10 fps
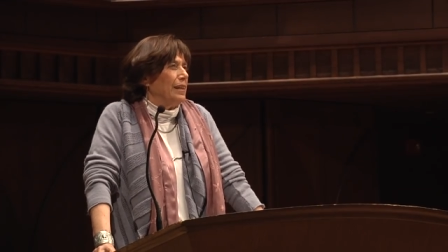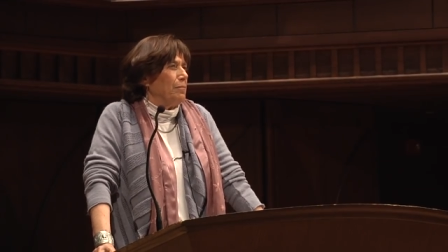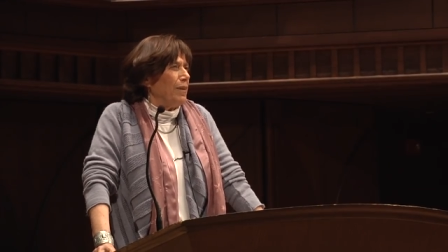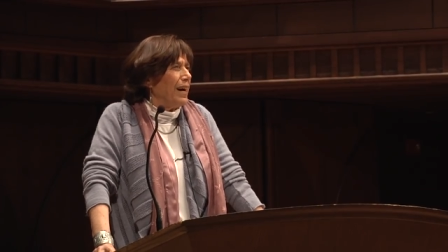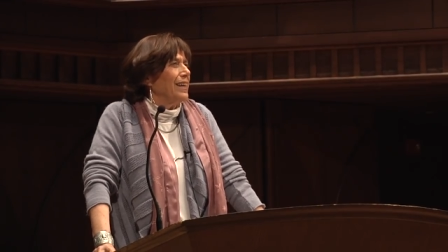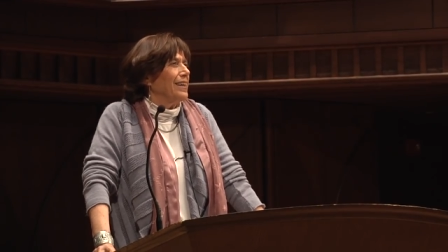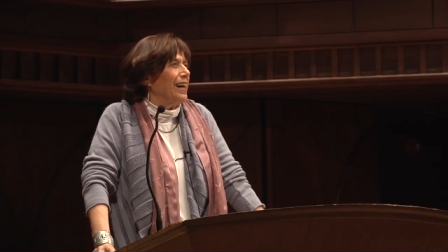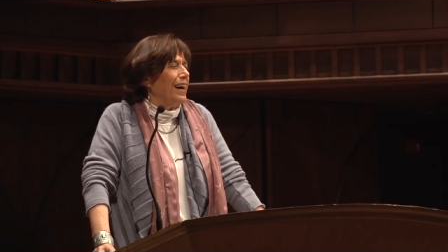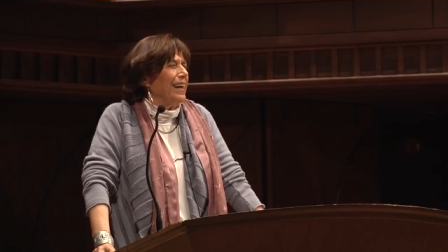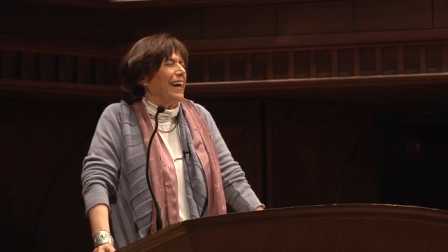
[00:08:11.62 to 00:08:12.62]
my
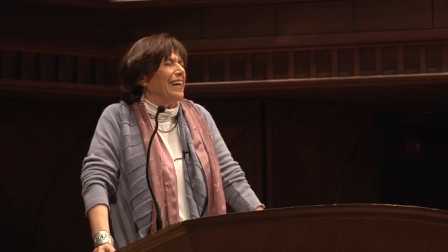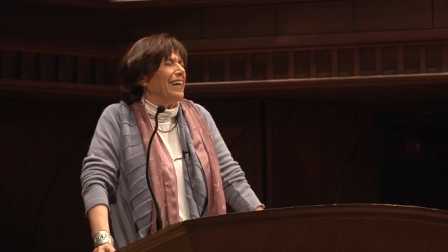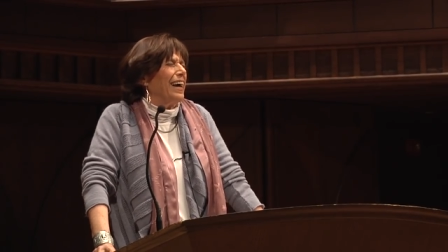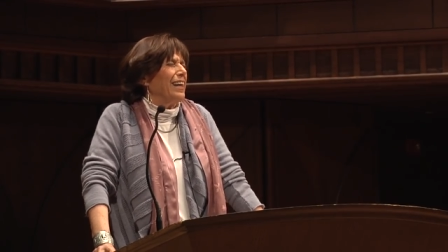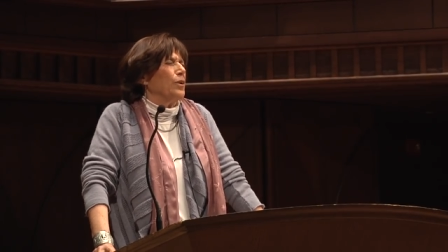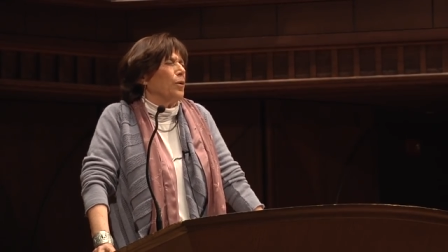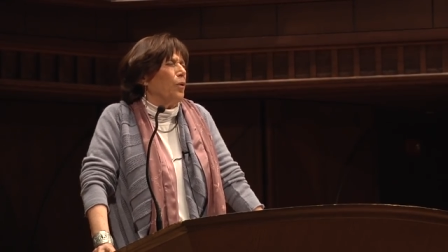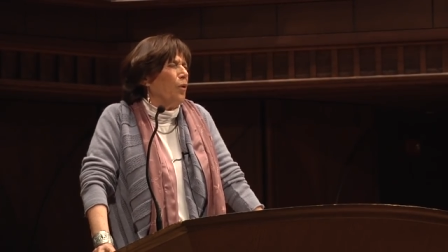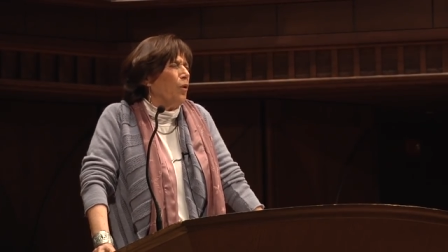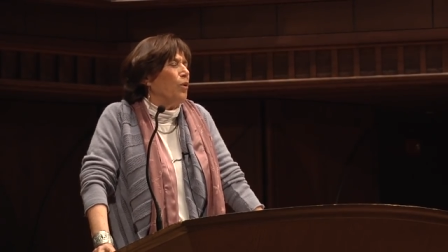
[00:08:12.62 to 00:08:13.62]
God, I got it
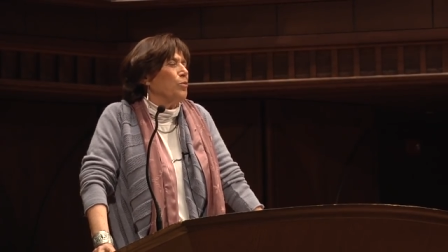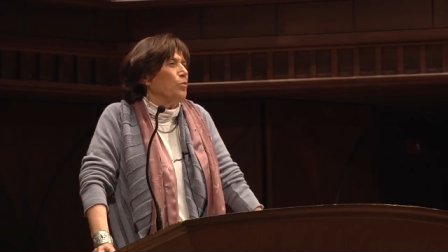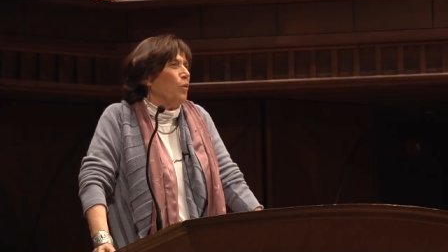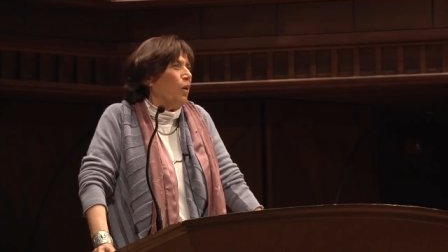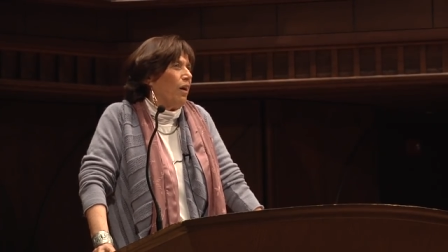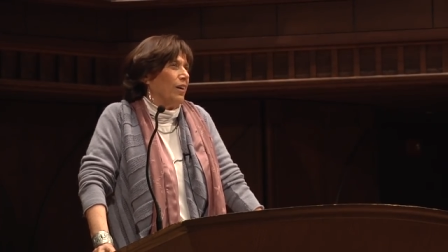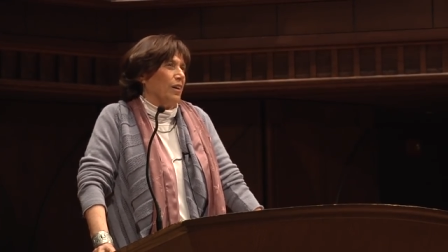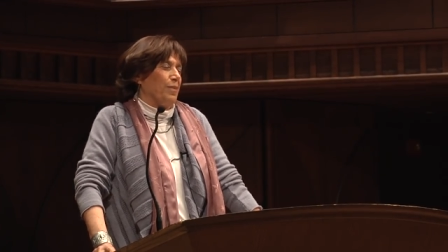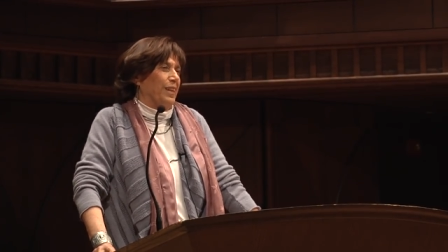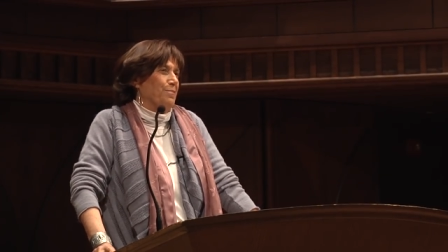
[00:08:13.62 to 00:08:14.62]
all wrong
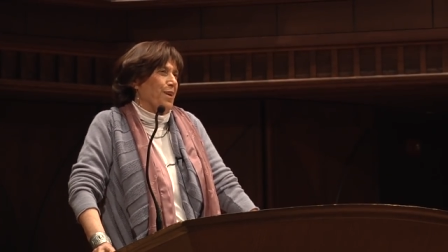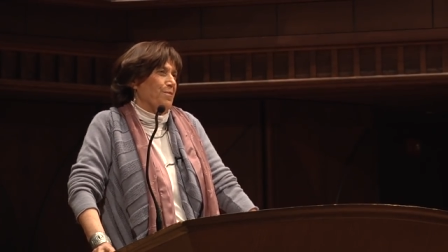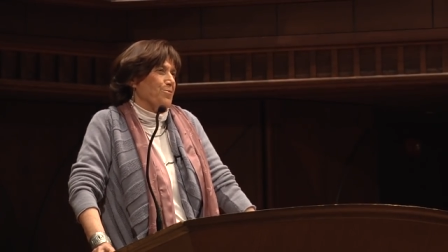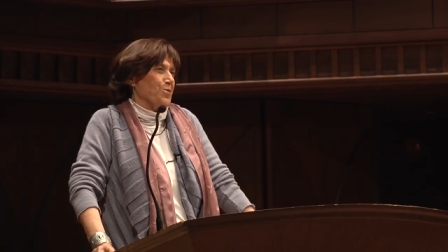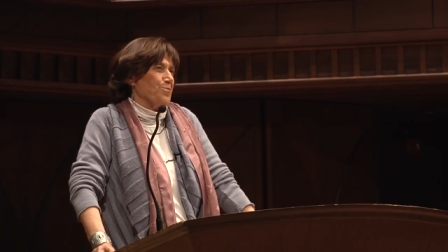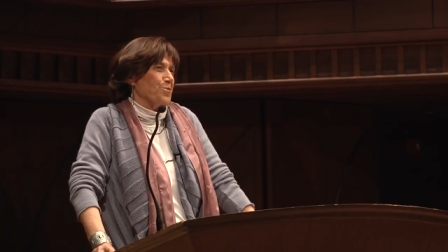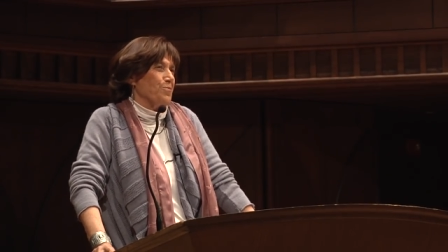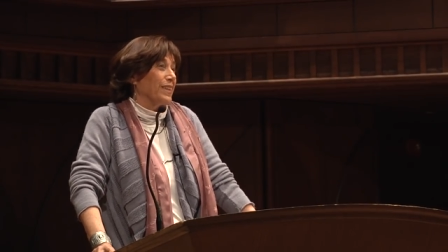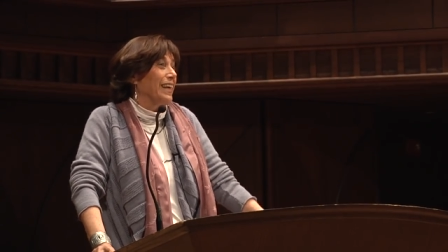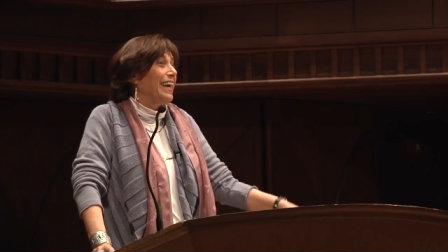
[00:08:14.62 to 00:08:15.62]
about the May 4th
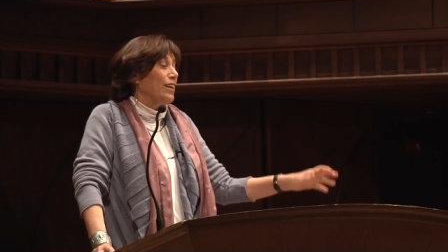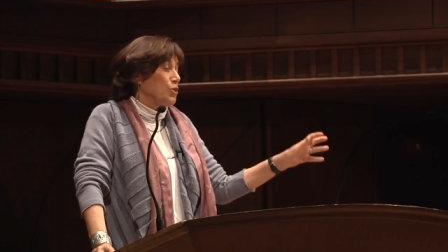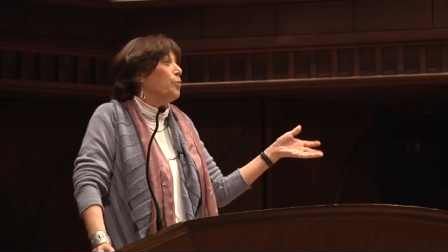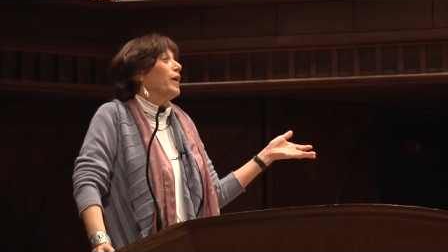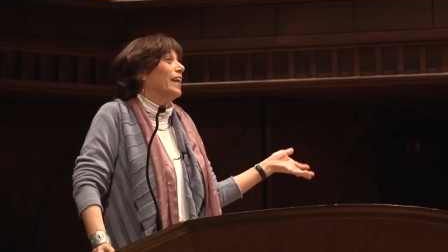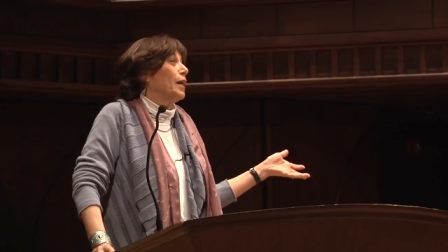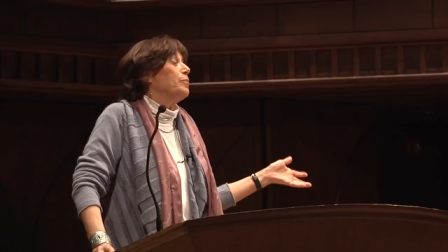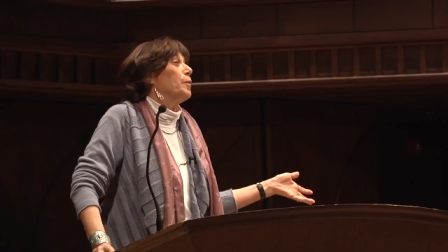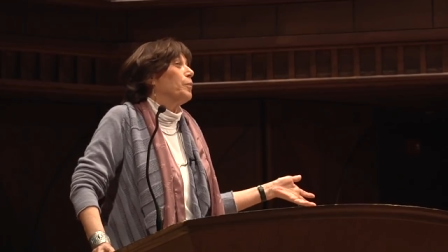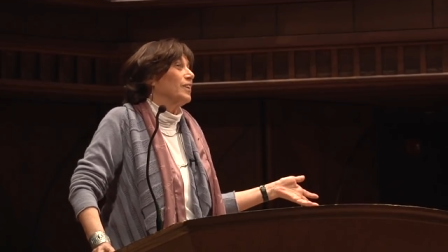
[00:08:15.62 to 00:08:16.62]
movement. Zhou Peiyuan had
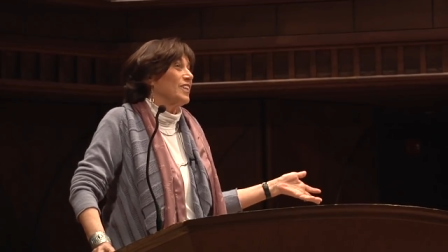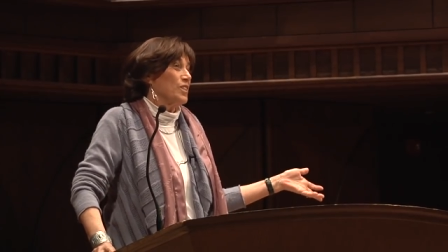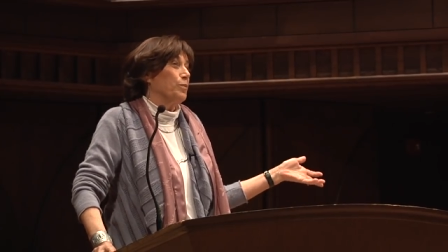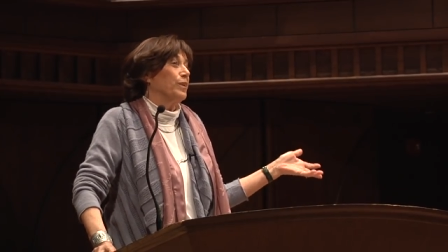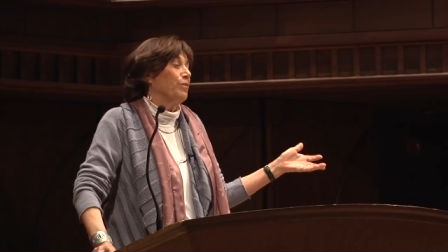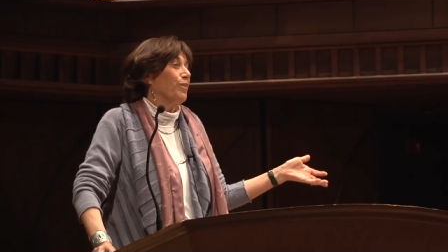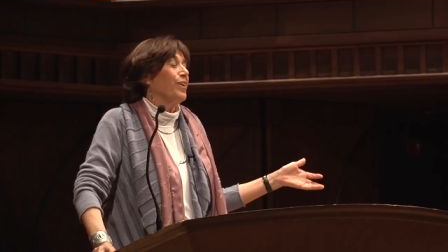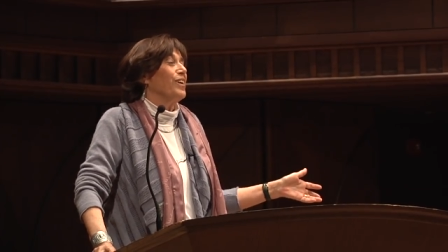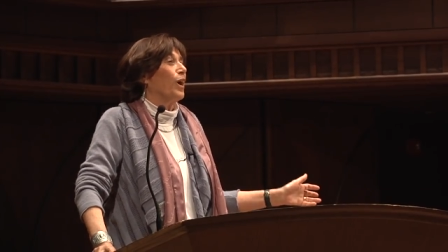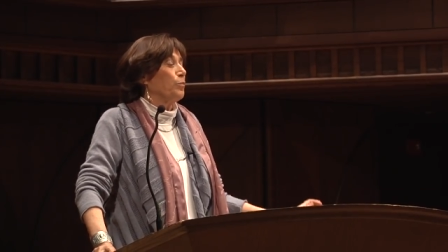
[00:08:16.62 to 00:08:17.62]
been a participant, a
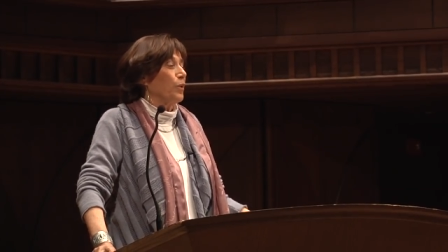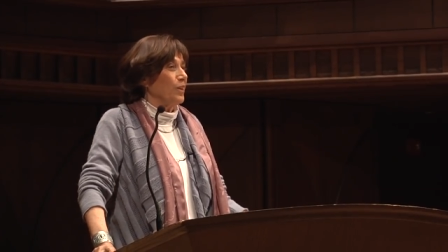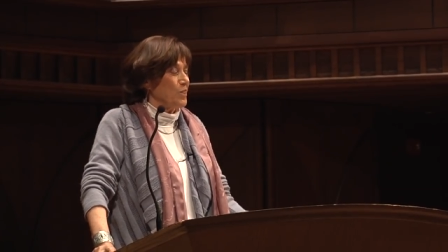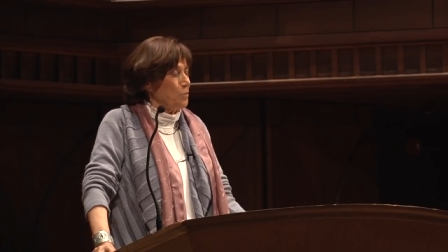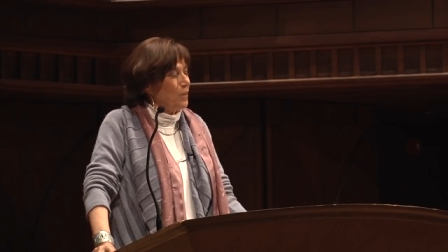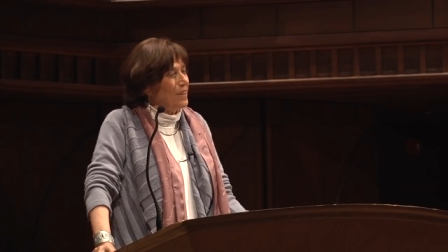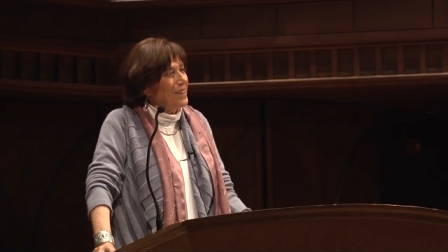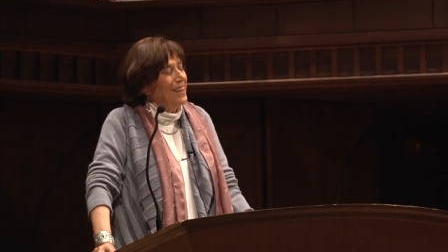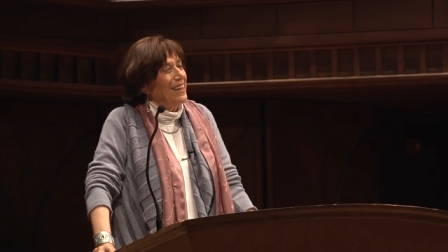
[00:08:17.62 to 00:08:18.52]
very young participant.